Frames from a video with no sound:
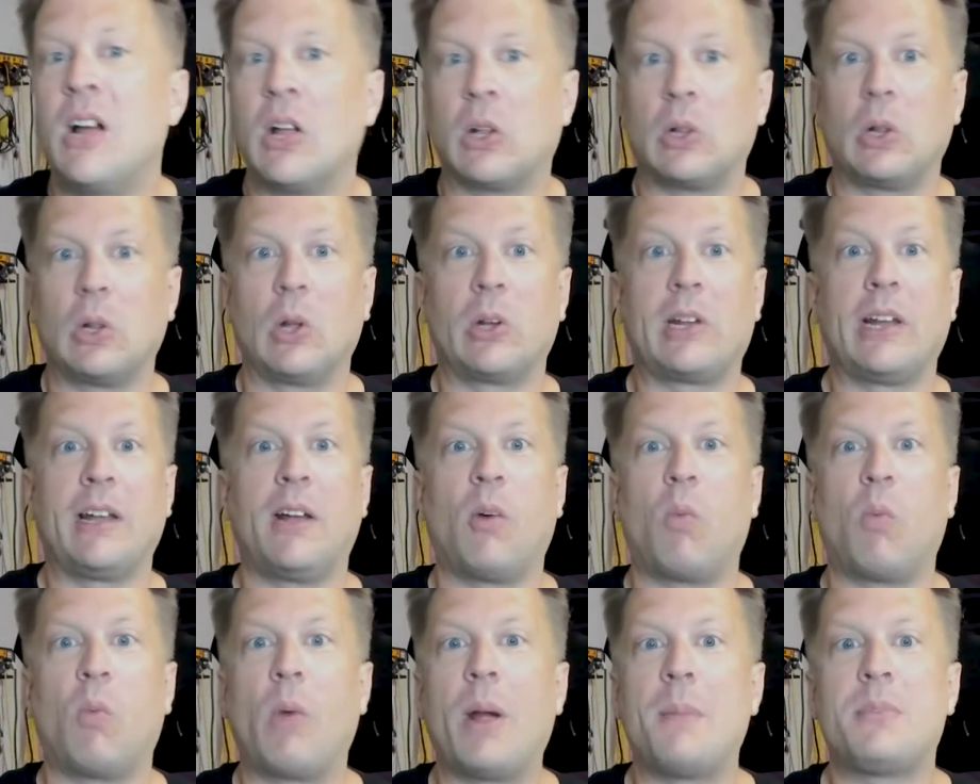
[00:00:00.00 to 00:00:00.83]
looking
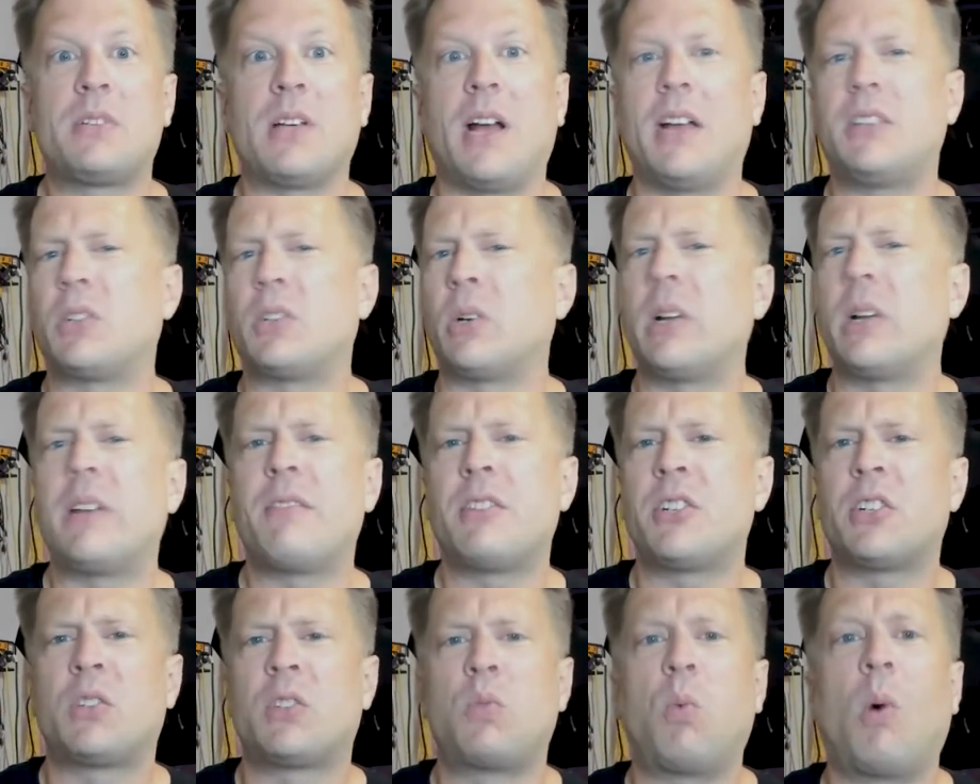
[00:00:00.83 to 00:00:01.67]
at websites, or even
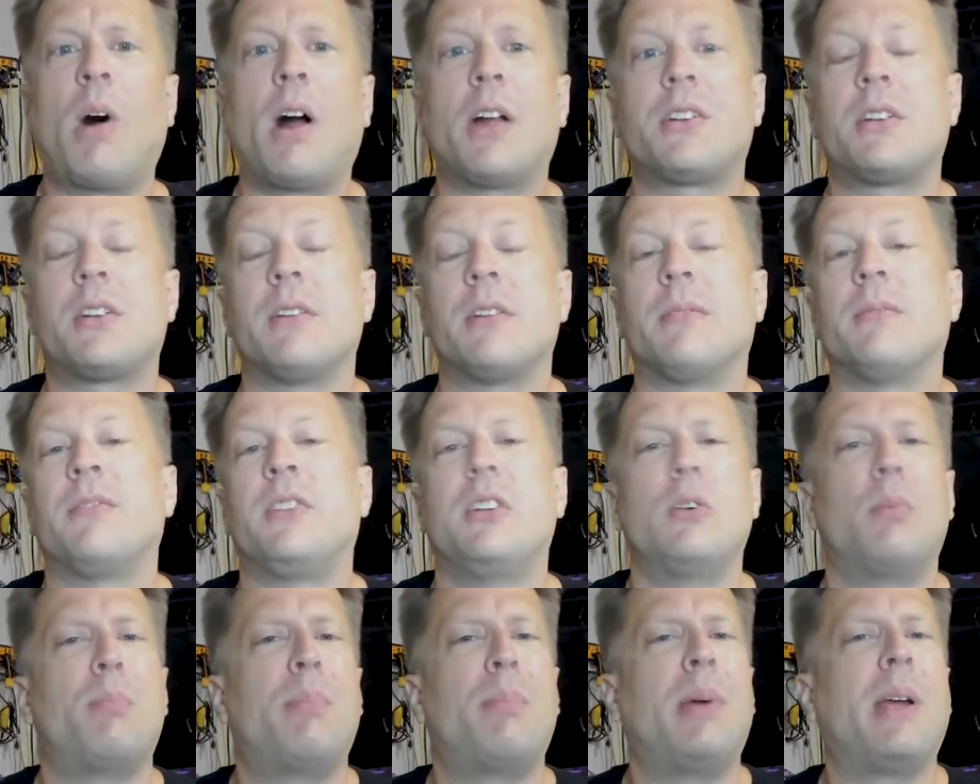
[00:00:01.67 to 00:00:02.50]
just watched a
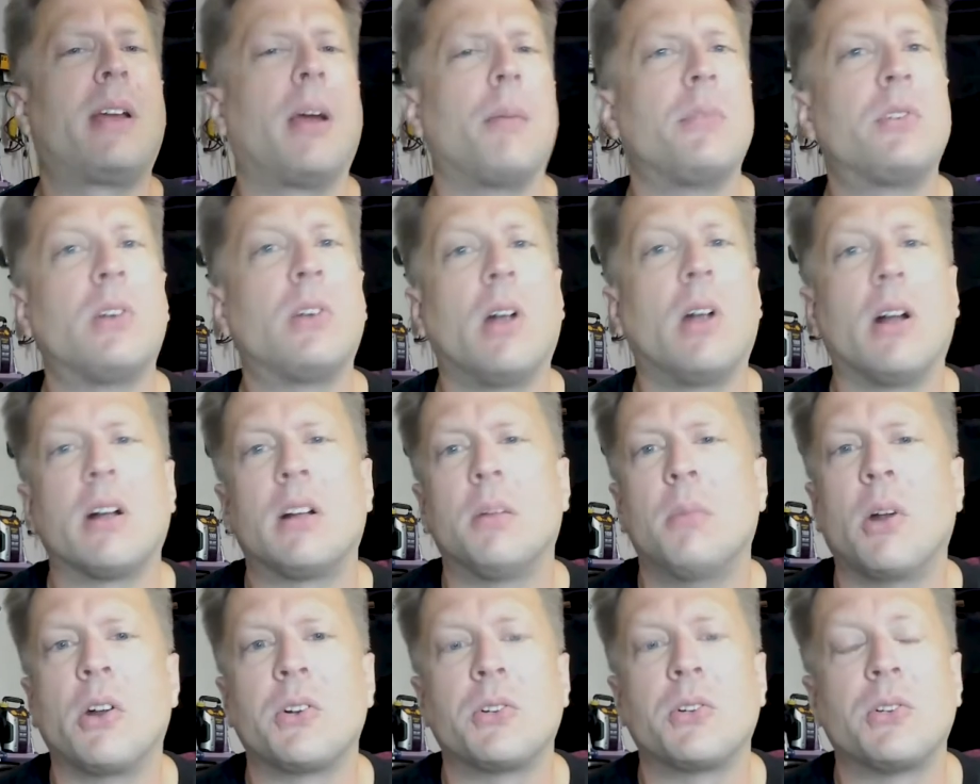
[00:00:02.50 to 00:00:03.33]
few pickup truck
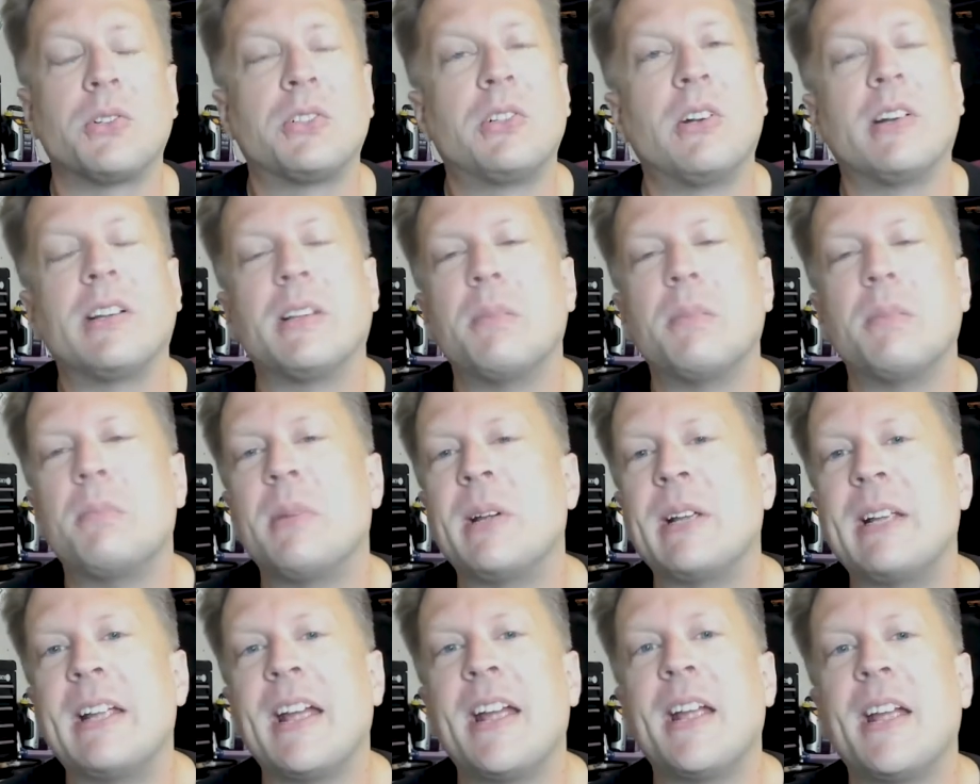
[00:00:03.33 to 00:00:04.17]
commercials during the
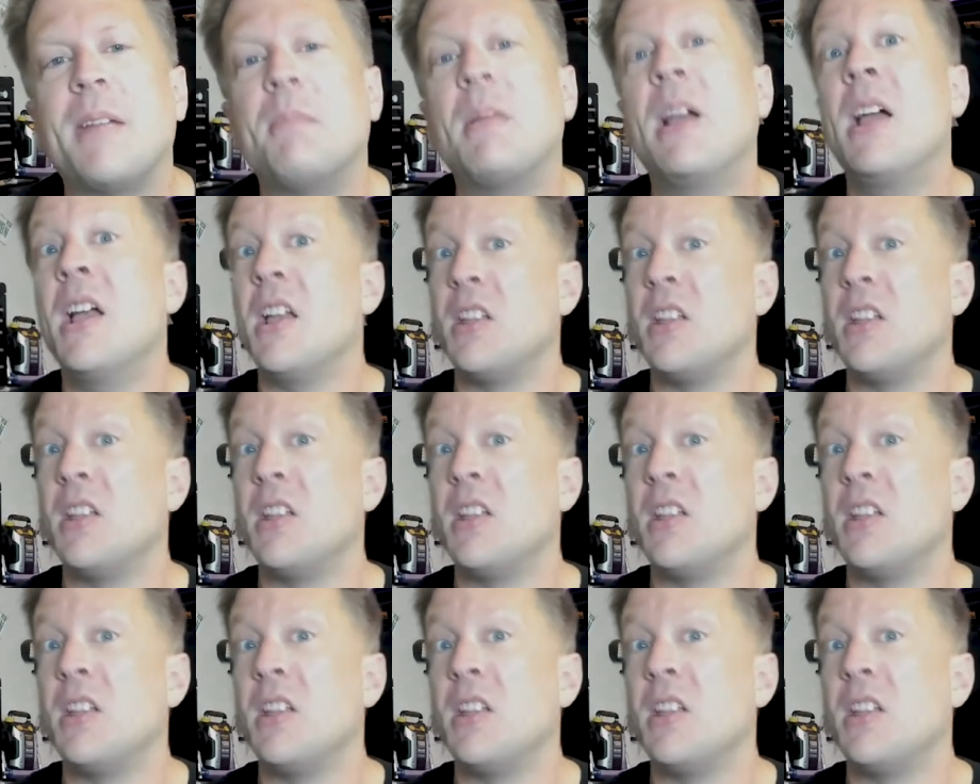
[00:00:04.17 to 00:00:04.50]
big game,